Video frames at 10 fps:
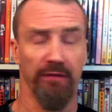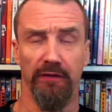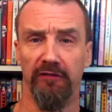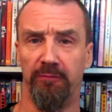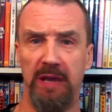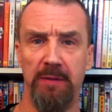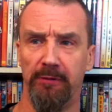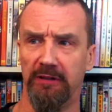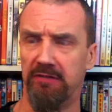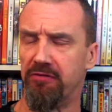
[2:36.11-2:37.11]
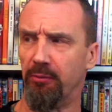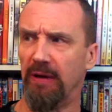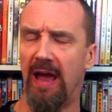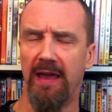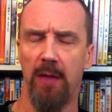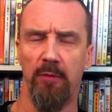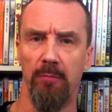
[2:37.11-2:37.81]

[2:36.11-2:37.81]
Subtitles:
full of people at 3 a.m.